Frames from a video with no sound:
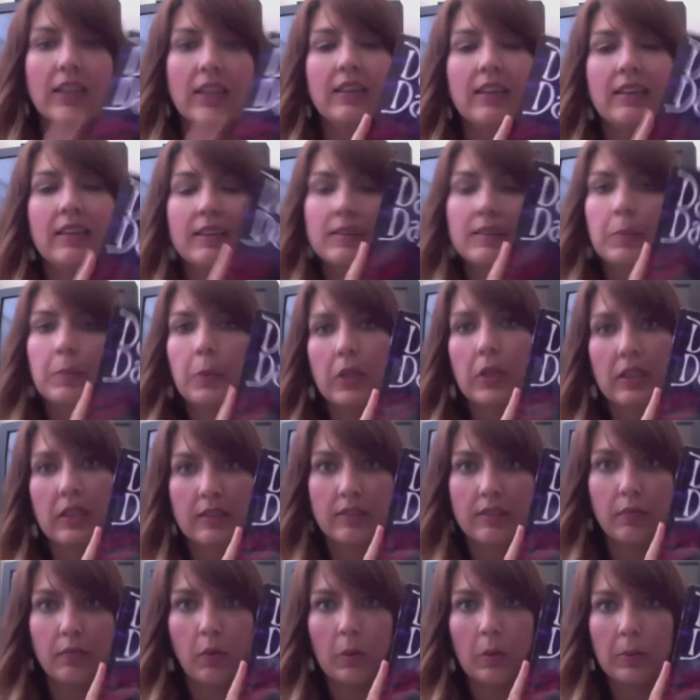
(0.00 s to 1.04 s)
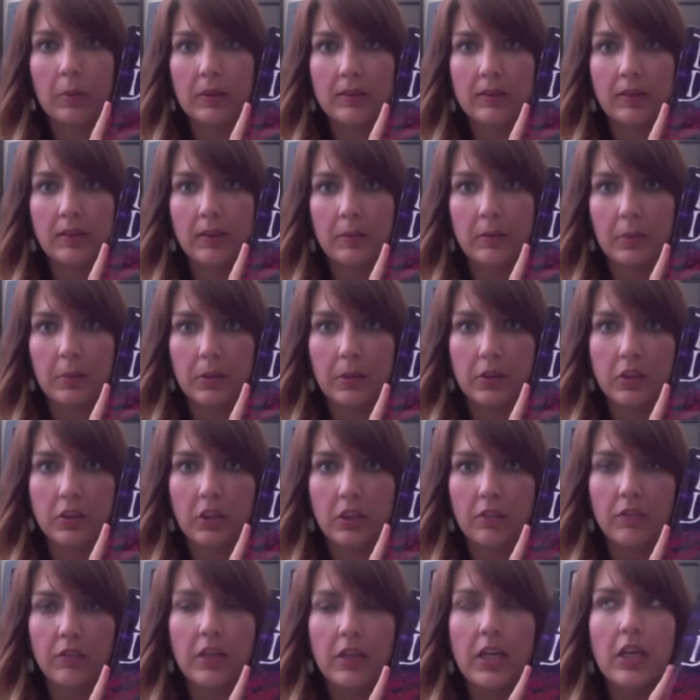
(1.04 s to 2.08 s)
this book gets four books on the
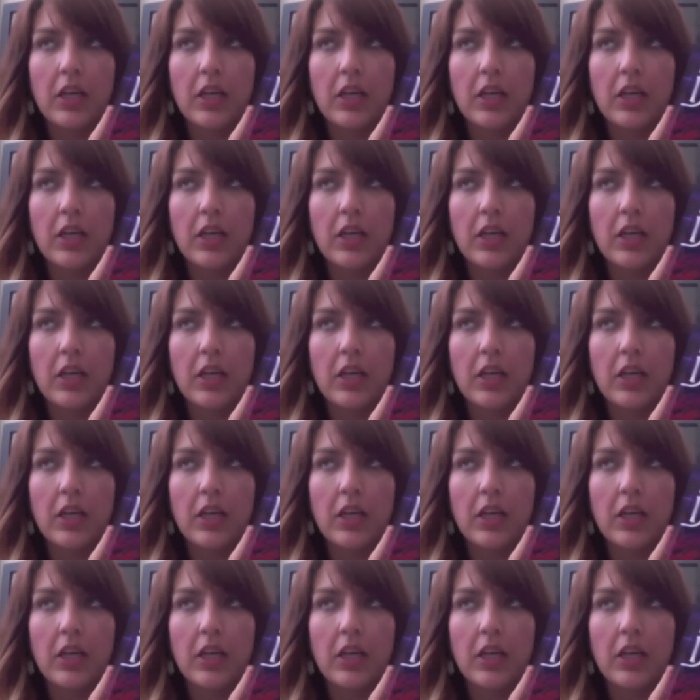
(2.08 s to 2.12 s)
bookshelf.